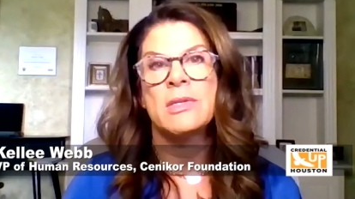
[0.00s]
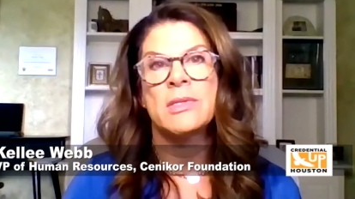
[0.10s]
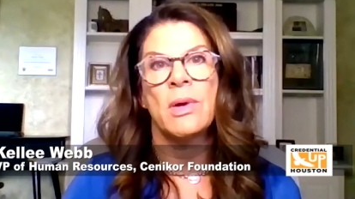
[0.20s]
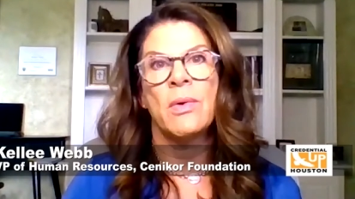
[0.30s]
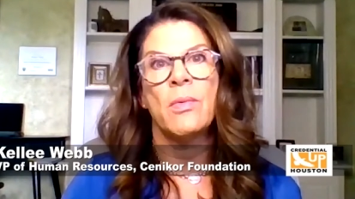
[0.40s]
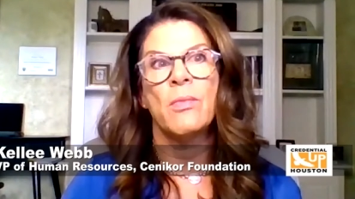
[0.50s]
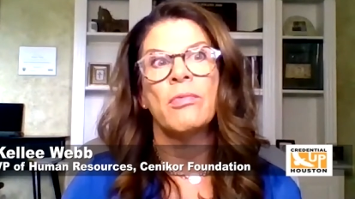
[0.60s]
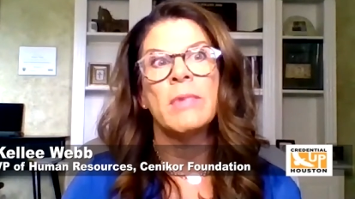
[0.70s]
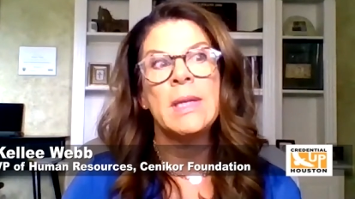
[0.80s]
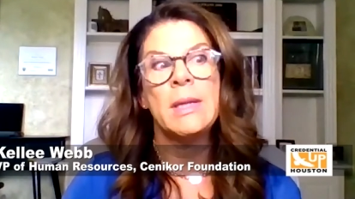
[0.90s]
So
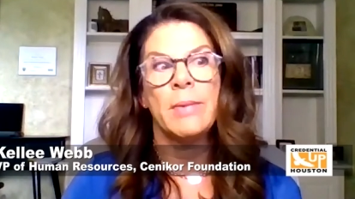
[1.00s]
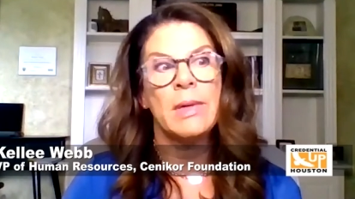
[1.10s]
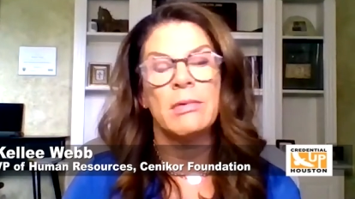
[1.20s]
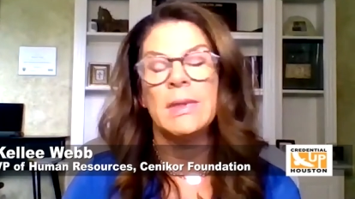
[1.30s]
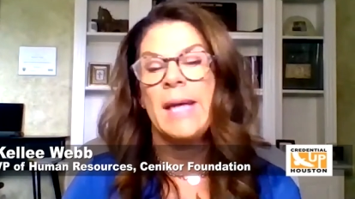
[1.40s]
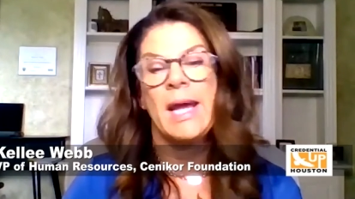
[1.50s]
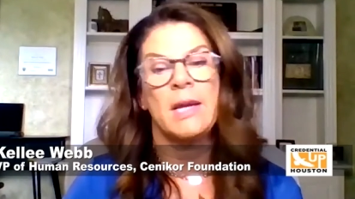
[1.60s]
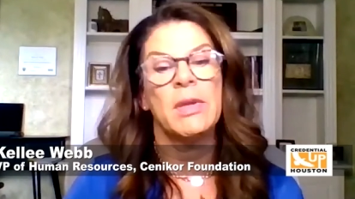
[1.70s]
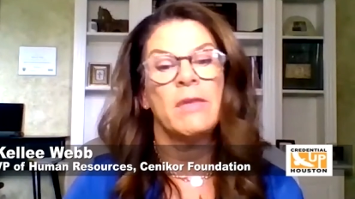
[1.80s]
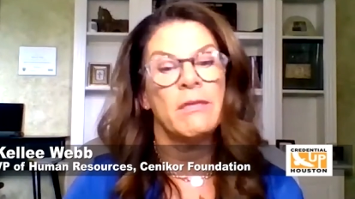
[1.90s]
re, we really had to
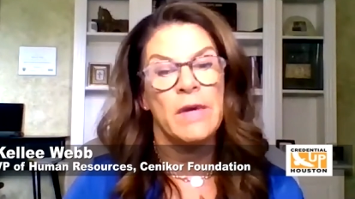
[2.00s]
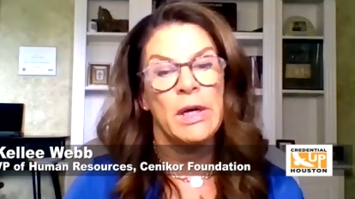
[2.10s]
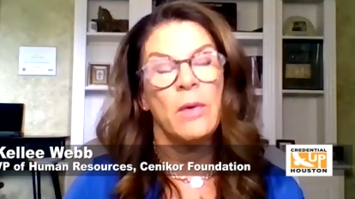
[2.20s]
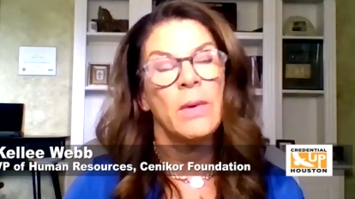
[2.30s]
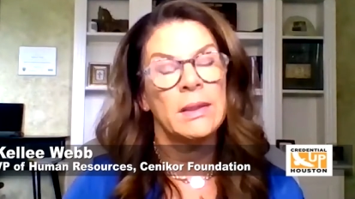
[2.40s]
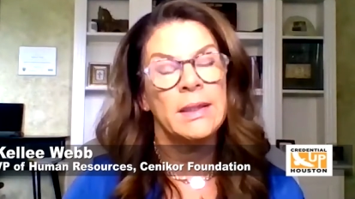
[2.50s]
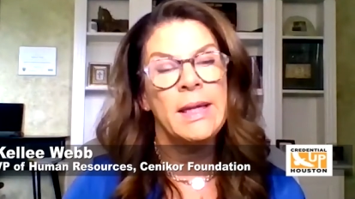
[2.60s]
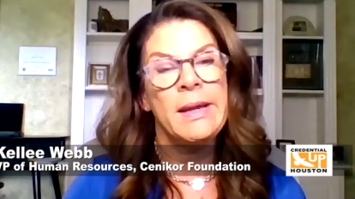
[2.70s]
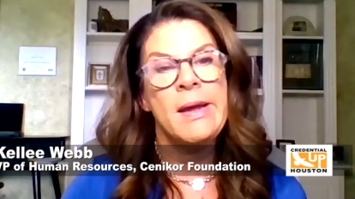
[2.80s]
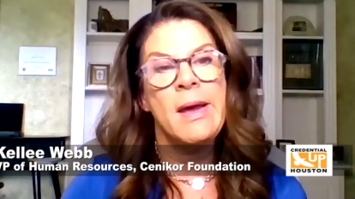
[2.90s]
pivot very
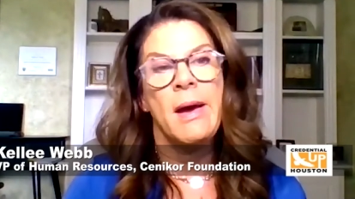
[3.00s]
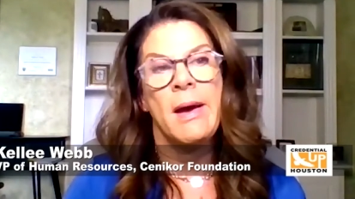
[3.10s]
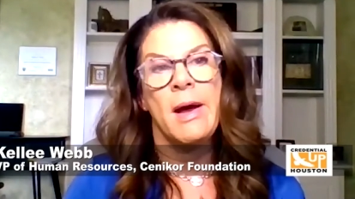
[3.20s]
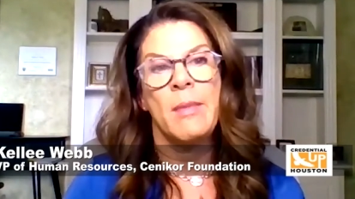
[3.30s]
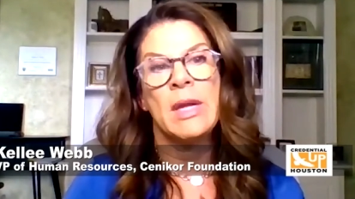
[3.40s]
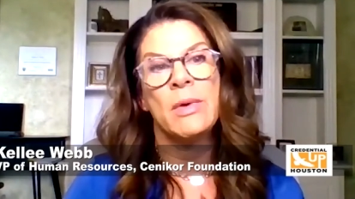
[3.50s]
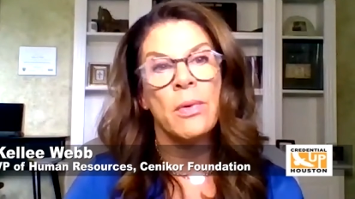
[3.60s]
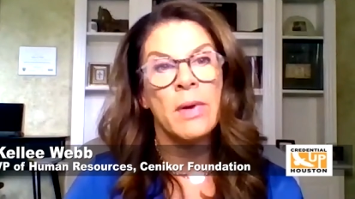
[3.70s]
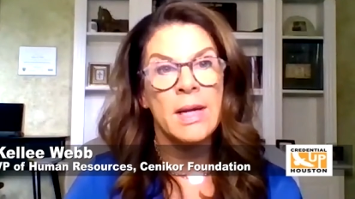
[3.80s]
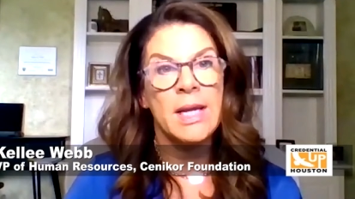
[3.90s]
quickly um, in
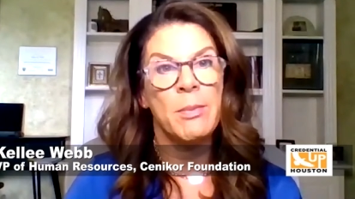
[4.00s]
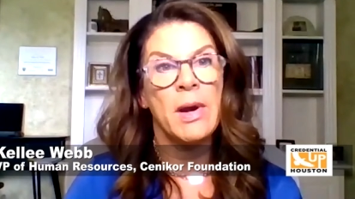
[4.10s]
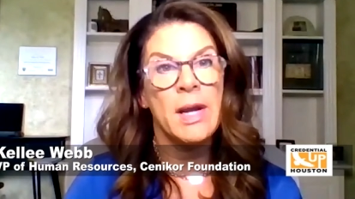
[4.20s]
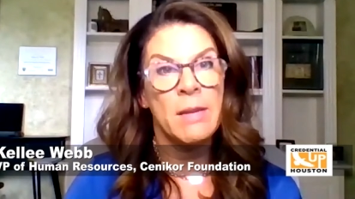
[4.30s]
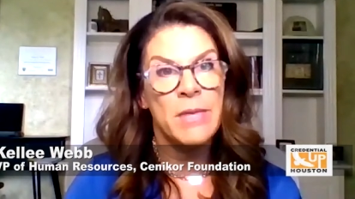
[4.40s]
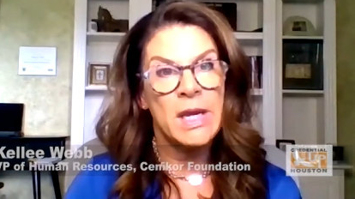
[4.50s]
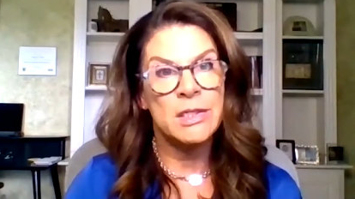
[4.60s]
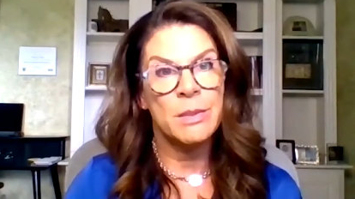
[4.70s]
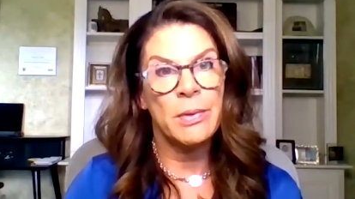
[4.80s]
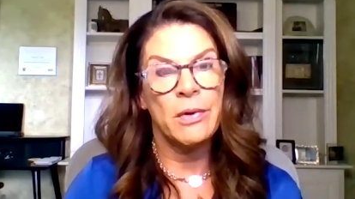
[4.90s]
order to keep our
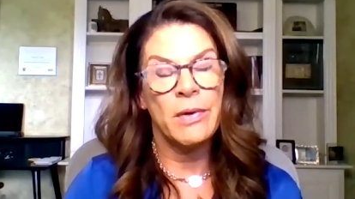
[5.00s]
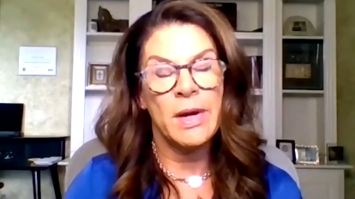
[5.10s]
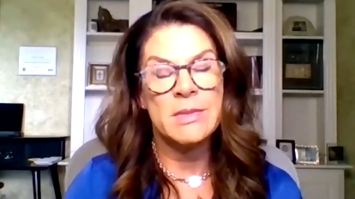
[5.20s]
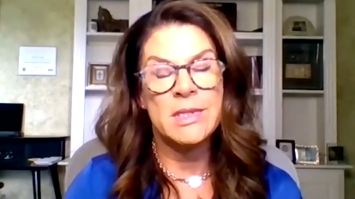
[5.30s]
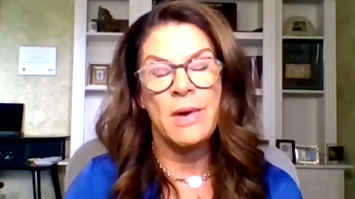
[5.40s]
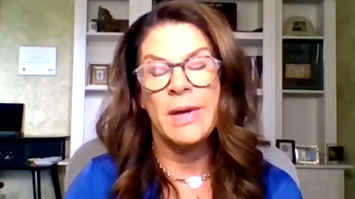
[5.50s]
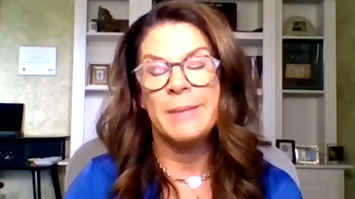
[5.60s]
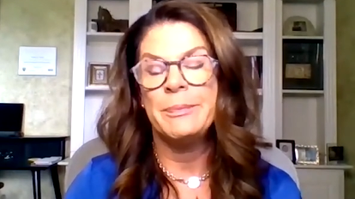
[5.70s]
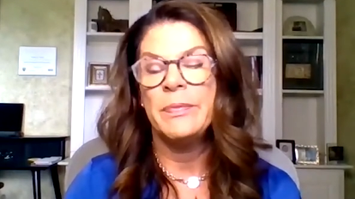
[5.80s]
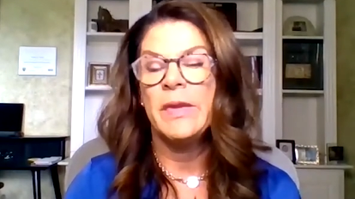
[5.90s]
inpatient programs
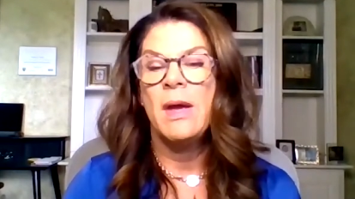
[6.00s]
going.